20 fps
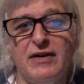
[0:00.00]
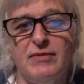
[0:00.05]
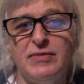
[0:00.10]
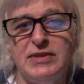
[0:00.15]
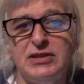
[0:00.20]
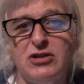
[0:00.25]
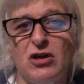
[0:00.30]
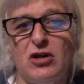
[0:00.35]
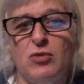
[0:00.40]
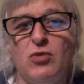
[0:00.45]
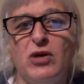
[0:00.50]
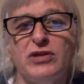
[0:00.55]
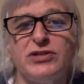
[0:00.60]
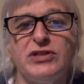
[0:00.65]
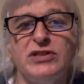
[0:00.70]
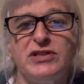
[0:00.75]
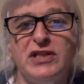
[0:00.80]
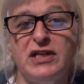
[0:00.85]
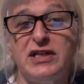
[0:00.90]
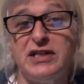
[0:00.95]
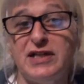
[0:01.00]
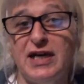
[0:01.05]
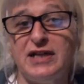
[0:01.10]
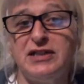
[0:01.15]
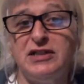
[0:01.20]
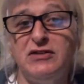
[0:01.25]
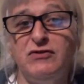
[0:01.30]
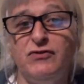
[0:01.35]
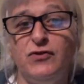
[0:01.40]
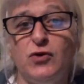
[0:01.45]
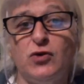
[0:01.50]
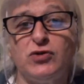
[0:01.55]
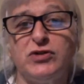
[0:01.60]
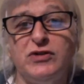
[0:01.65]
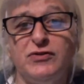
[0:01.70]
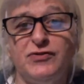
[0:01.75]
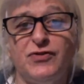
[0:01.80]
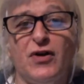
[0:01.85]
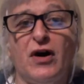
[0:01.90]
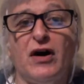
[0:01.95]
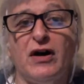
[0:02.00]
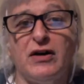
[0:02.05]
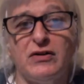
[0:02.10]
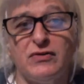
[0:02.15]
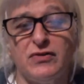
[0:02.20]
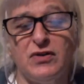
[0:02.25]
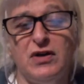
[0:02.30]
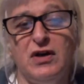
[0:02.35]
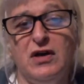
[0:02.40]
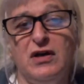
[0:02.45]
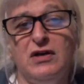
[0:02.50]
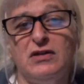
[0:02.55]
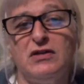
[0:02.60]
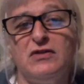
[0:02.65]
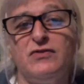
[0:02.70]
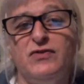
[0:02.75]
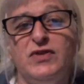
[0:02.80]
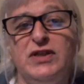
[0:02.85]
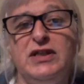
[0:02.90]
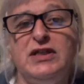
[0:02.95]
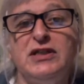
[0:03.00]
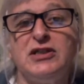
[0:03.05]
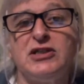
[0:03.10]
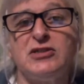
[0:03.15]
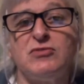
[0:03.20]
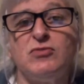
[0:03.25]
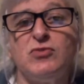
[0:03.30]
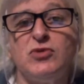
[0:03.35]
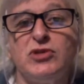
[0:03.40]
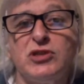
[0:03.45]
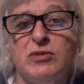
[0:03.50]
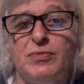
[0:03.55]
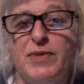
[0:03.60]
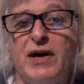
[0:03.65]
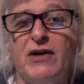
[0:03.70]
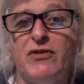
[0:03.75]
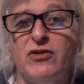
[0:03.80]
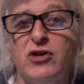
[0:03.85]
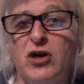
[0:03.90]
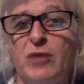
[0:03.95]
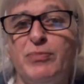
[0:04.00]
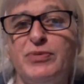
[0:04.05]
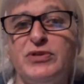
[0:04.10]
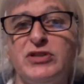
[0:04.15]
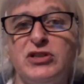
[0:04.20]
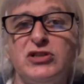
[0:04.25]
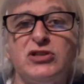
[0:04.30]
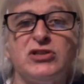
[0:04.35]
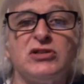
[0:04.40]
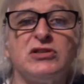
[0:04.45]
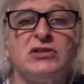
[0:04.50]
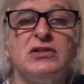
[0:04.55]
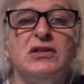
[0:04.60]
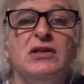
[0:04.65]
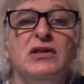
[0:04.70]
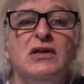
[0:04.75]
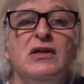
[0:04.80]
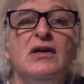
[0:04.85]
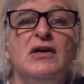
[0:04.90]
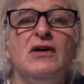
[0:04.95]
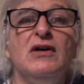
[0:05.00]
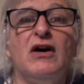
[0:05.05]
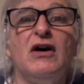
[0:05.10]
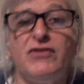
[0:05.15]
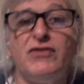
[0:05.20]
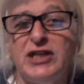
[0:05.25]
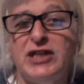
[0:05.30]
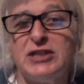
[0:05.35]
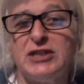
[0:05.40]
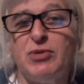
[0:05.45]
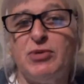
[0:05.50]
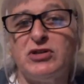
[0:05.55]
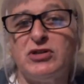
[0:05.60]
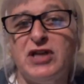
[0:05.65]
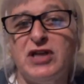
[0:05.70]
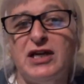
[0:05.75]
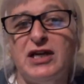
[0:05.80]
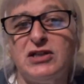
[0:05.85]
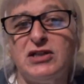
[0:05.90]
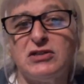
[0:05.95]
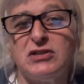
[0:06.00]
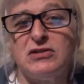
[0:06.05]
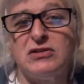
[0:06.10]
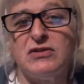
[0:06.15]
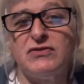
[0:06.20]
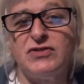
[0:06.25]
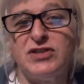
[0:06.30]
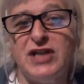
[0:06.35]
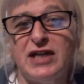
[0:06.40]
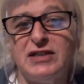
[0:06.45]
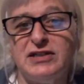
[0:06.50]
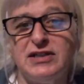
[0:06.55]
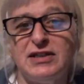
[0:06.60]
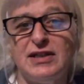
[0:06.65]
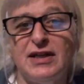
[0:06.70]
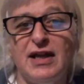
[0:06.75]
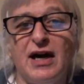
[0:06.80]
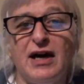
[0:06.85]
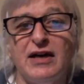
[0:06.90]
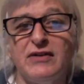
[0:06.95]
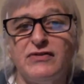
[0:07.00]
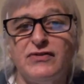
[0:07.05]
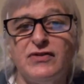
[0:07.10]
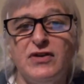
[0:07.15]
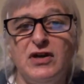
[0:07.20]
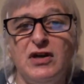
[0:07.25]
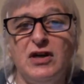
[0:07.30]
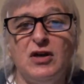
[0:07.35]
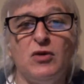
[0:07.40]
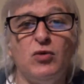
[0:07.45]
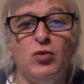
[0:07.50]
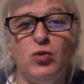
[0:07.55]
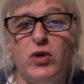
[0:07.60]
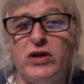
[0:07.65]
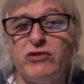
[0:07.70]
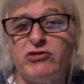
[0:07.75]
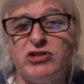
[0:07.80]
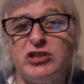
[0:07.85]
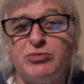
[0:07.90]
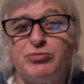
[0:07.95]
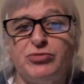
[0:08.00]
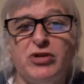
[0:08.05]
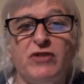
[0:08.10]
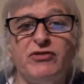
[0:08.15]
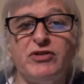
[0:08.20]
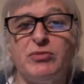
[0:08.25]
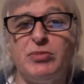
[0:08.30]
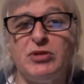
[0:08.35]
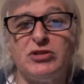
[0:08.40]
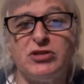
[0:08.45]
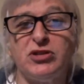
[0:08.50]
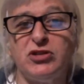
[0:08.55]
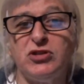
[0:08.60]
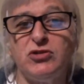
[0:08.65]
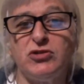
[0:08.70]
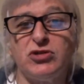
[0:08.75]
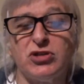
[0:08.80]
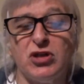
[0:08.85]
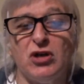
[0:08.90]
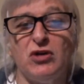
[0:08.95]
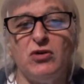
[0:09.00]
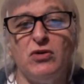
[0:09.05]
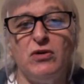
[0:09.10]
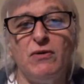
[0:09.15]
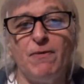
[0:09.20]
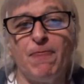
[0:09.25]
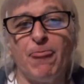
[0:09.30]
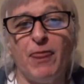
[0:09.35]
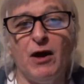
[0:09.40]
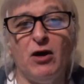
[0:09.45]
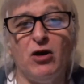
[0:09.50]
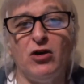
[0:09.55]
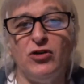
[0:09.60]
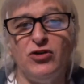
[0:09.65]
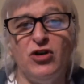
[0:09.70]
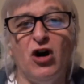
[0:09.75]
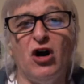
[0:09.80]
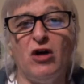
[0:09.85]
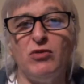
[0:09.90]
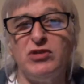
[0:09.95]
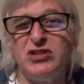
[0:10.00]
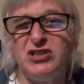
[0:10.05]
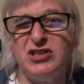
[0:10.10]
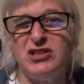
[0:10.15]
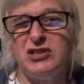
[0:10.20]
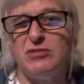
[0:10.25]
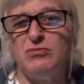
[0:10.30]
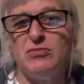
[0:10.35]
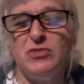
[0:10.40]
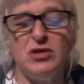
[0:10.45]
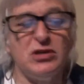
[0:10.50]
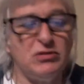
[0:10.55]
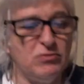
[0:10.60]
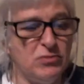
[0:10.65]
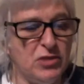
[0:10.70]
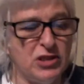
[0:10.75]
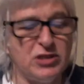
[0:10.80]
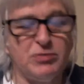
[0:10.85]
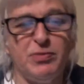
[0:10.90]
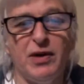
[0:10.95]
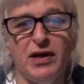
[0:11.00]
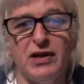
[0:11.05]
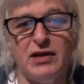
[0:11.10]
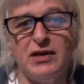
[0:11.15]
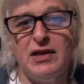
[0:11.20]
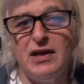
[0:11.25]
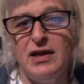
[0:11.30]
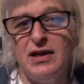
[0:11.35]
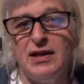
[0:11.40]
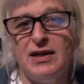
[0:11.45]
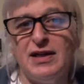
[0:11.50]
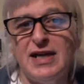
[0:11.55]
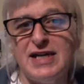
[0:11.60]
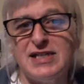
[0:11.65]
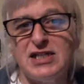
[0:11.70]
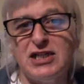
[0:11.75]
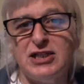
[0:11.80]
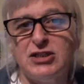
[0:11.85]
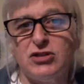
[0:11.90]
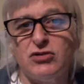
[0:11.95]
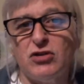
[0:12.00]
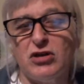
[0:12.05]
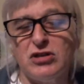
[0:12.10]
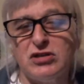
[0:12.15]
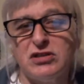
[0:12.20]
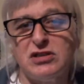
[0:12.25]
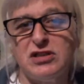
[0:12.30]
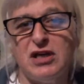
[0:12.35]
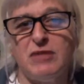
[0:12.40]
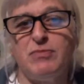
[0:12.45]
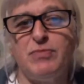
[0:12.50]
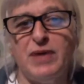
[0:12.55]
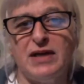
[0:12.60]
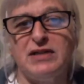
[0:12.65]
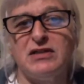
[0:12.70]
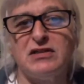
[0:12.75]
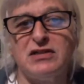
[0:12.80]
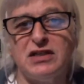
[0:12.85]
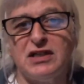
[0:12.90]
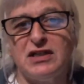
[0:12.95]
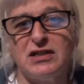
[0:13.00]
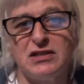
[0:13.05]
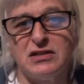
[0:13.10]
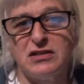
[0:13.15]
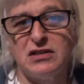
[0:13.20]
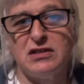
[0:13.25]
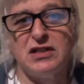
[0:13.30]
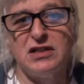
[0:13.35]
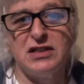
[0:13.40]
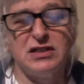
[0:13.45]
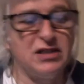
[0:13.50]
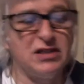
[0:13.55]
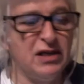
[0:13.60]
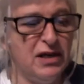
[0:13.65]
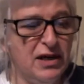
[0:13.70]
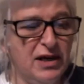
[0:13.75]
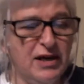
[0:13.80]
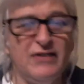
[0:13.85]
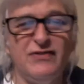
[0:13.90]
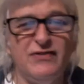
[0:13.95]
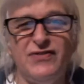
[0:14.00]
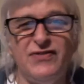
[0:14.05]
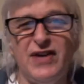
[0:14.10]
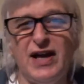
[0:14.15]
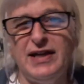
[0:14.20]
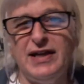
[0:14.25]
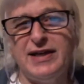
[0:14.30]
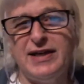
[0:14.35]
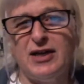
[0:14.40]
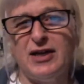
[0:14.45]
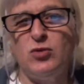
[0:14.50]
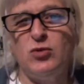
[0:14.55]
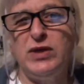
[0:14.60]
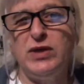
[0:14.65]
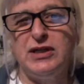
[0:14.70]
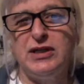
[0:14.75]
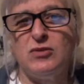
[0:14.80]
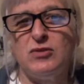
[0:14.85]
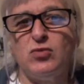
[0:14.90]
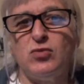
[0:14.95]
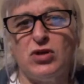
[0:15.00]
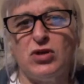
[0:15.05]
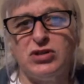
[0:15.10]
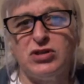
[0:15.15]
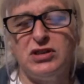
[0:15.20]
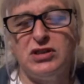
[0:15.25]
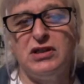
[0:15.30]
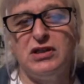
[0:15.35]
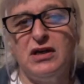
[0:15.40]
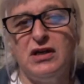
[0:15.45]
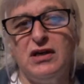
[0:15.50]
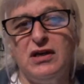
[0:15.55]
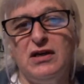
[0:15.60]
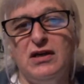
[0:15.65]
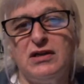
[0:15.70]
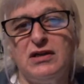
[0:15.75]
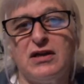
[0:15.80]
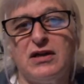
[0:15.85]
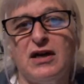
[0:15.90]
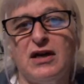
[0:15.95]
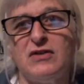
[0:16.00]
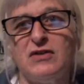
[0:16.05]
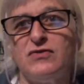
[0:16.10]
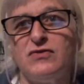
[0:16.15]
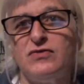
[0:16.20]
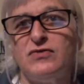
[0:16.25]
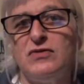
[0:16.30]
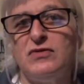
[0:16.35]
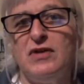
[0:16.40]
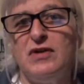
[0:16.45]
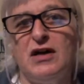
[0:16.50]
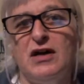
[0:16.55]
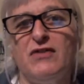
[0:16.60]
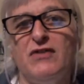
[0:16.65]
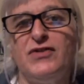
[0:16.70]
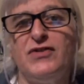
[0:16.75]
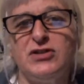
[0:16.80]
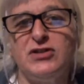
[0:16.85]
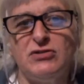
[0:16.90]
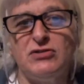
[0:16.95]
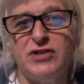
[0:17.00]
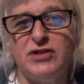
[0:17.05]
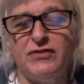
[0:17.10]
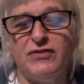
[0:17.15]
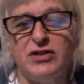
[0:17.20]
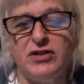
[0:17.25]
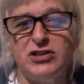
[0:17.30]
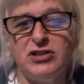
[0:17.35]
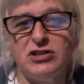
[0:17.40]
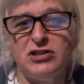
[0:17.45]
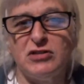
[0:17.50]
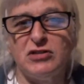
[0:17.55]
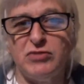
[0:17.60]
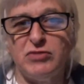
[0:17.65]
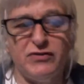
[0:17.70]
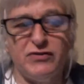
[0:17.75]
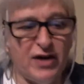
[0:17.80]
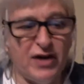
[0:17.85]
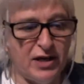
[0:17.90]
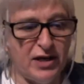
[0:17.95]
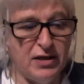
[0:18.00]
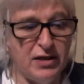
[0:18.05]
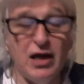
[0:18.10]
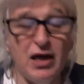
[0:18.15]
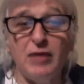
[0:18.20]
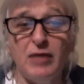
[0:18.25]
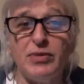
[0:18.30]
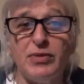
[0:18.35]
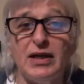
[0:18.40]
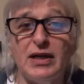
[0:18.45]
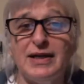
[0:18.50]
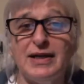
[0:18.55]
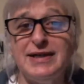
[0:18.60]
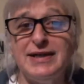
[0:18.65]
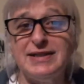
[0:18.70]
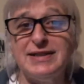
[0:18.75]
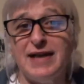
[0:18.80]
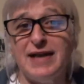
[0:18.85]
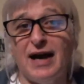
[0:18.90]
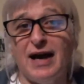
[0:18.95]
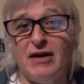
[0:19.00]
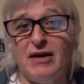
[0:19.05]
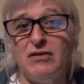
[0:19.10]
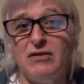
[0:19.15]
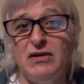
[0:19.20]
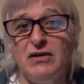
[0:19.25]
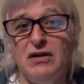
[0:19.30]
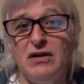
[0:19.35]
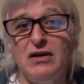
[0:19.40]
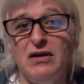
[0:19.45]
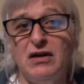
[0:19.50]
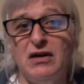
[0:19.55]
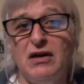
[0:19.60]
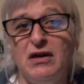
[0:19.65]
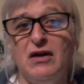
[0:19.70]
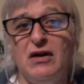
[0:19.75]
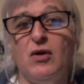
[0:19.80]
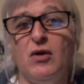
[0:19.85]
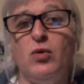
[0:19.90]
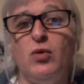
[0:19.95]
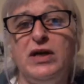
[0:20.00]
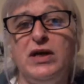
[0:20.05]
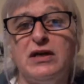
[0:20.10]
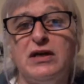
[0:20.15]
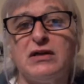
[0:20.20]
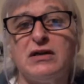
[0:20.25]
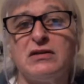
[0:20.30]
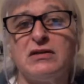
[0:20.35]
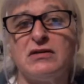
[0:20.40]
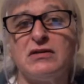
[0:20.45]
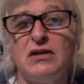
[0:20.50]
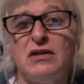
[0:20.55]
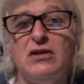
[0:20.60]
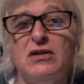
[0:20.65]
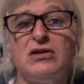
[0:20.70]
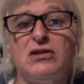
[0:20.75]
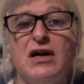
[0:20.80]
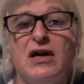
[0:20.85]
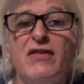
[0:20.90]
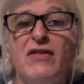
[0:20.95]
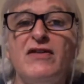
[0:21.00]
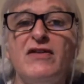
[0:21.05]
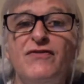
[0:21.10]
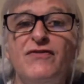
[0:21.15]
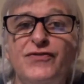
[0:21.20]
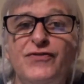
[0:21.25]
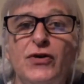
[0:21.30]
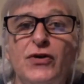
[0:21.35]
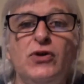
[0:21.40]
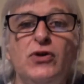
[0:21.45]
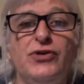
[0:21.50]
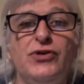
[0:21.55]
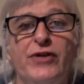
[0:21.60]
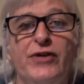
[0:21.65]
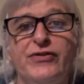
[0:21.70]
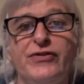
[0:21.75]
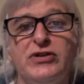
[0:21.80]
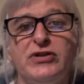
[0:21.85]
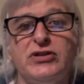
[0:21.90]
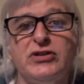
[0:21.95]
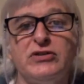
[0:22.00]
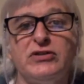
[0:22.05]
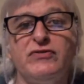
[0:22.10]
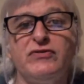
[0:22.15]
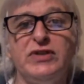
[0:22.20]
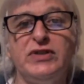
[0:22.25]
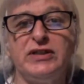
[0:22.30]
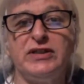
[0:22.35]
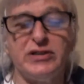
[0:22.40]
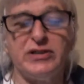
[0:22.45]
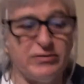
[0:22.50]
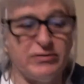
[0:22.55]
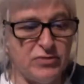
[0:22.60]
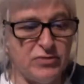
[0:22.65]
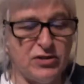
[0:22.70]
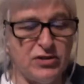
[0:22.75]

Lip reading: I mean, Donald Watson said in 1945 that veganism was about the opposition of the exploitation of sentient life, whether it's profitable to do so or not, which is much better. Leslie Cross said better things than this fairly kind of weak and washy kind of official definition that we've had. But at least now we can look at the full definition of veganism.